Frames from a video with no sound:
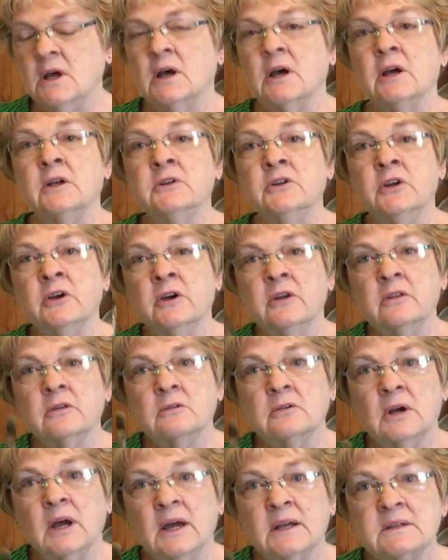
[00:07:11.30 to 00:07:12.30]

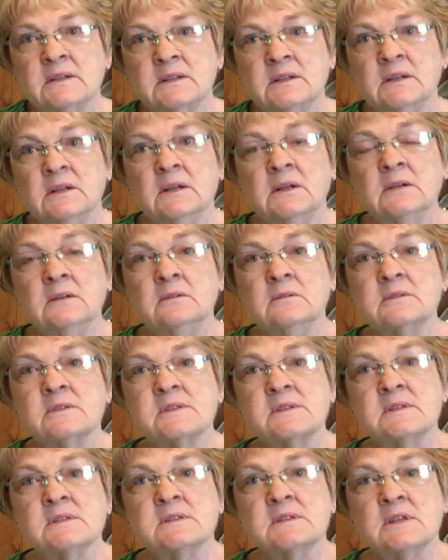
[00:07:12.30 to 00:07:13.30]
Another idea,
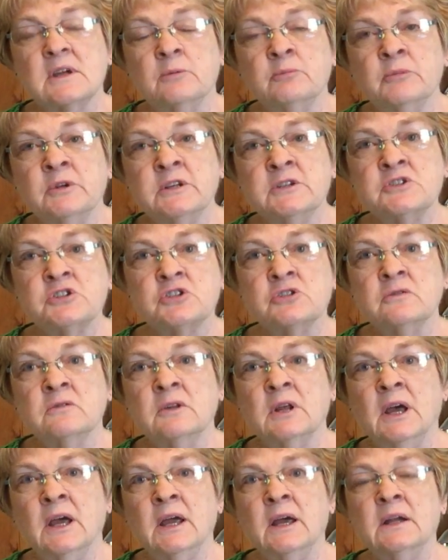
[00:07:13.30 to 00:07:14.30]
since I mentioned
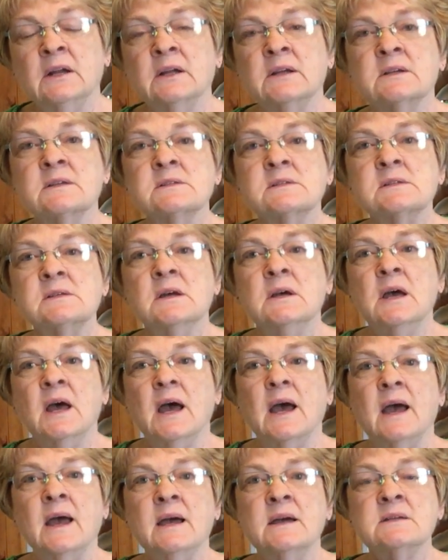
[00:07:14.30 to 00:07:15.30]
that, is
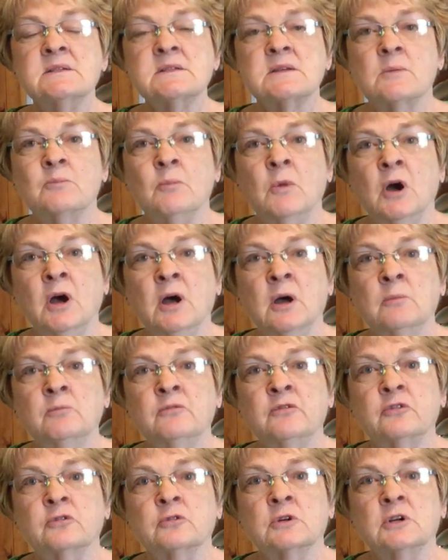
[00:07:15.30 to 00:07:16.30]
ask Mom
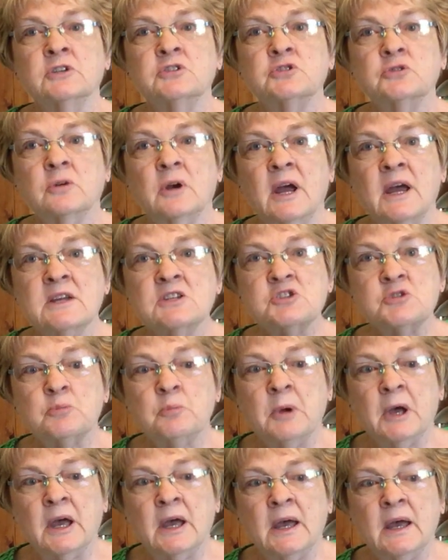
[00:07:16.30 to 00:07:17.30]
for a trash
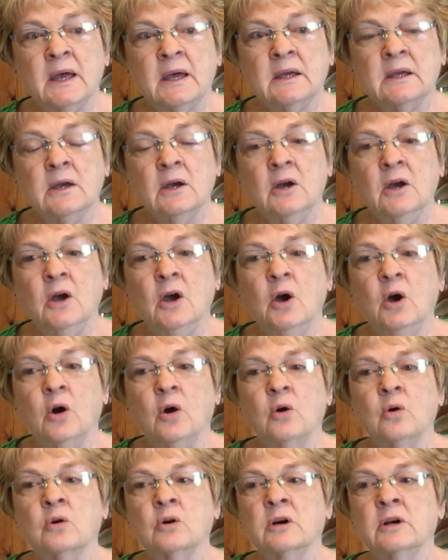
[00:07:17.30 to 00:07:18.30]
bag
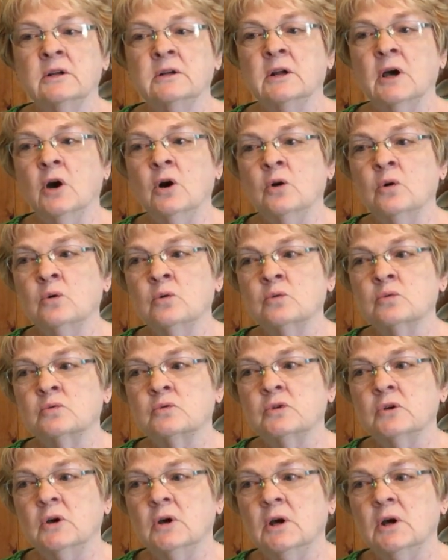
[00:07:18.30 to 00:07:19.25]
or an old